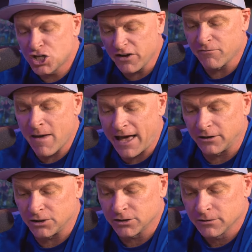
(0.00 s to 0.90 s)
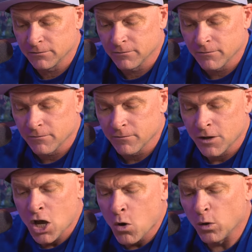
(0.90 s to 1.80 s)
shift matters.
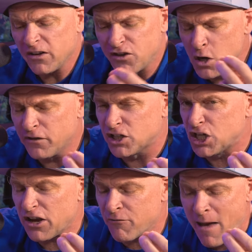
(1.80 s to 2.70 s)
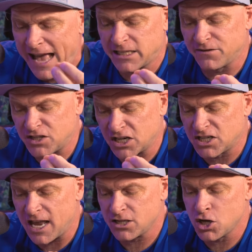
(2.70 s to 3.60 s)
What if you've achieved massive
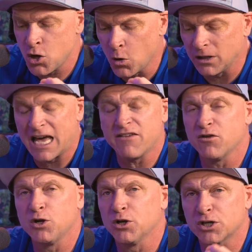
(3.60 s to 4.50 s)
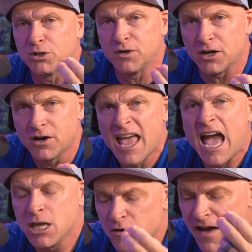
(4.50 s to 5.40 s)
success in your life or your career
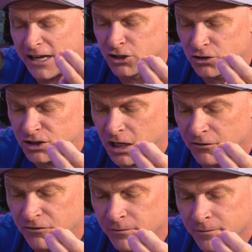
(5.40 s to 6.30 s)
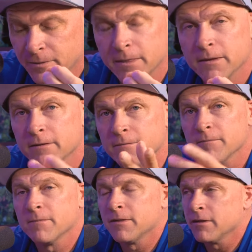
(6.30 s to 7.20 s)
and you've asked yourself,
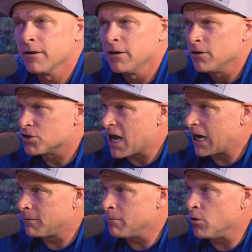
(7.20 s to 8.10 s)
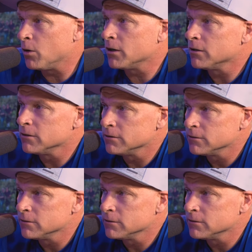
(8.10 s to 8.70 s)
there's got to be more?